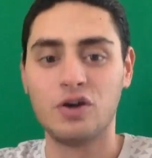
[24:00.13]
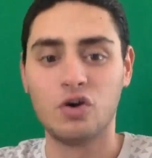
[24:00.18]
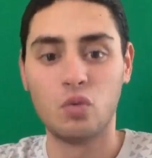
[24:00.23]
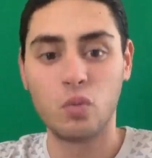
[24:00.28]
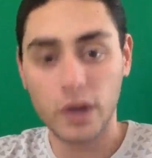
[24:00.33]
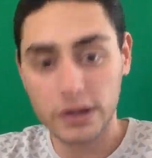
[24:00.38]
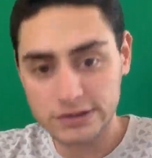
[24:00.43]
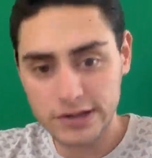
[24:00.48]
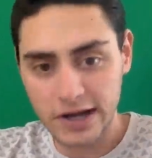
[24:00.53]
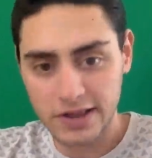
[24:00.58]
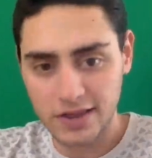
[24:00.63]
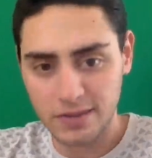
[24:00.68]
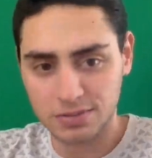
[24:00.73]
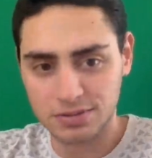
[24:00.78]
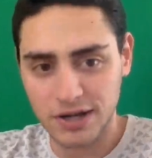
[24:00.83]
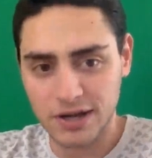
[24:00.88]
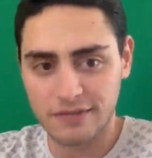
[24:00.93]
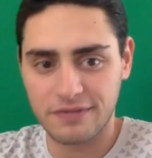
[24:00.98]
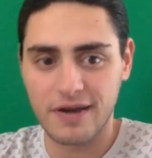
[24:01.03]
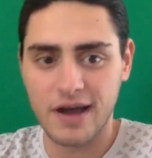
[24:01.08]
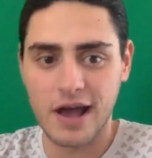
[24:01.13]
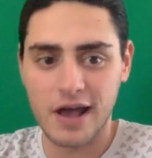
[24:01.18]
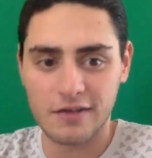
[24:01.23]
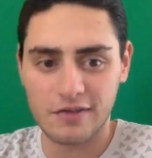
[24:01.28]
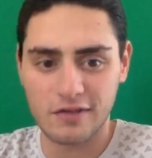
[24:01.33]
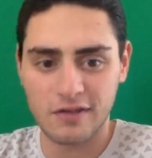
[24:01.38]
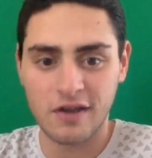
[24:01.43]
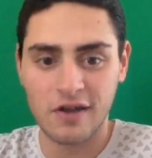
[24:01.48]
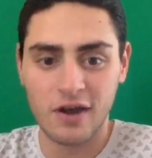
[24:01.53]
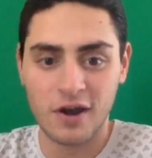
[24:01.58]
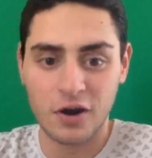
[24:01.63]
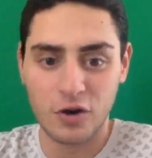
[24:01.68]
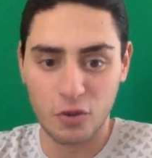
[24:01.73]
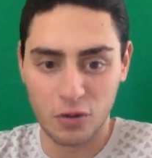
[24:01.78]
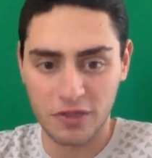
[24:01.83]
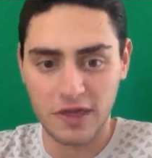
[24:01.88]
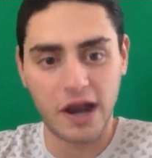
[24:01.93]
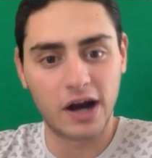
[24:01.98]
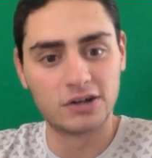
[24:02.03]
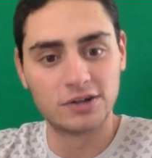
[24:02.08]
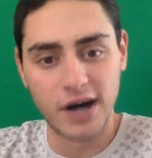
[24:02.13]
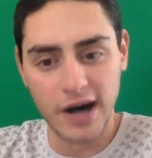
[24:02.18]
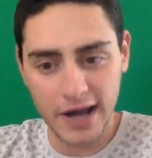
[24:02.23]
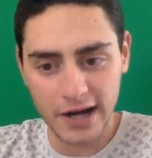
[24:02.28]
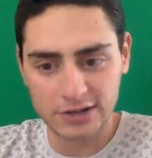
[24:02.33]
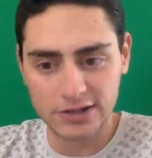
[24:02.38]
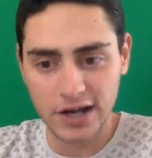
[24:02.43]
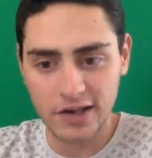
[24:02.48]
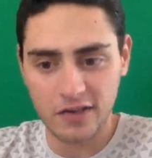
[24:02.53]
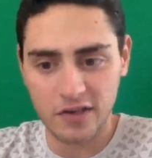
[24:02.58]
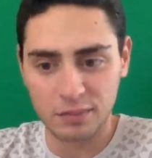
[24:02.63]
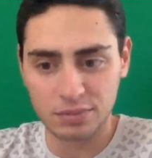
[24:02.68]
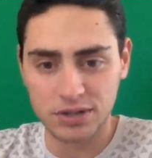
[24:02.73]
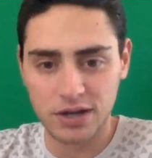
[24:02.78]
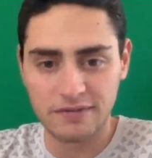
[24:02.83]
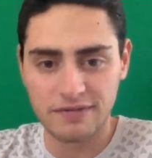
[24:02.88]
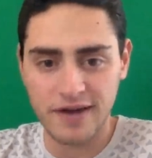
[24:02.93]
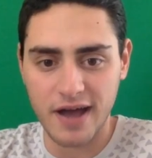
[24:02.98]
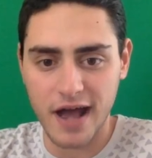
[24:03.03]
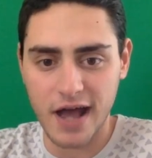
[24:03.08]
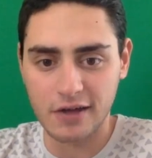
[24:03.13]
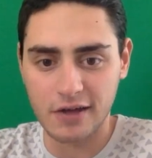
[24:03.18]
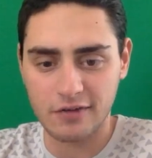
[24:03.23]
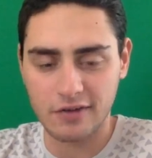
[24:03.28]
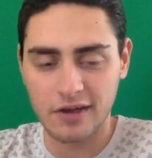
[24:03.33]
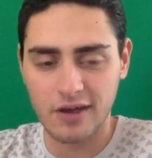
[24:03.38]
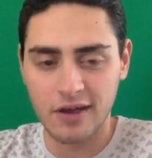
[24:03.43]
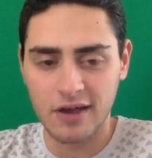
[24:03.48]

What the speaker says: We like to play fast. North Carolina likes to play fast.